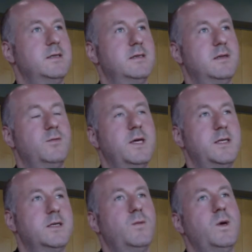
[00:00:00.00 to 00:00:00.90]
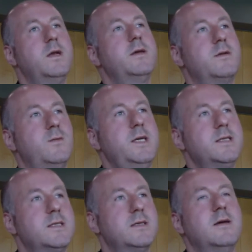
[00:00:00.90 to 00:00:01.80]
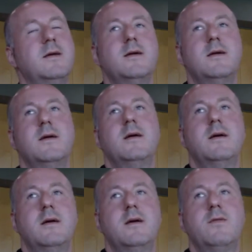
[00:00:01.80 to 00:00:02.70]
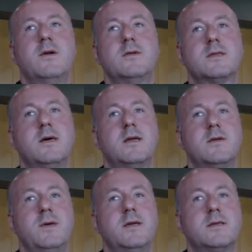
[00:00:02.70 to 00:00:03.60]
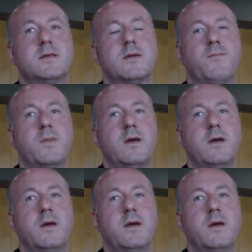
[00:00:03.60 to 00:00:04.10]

situation will increase in those countries,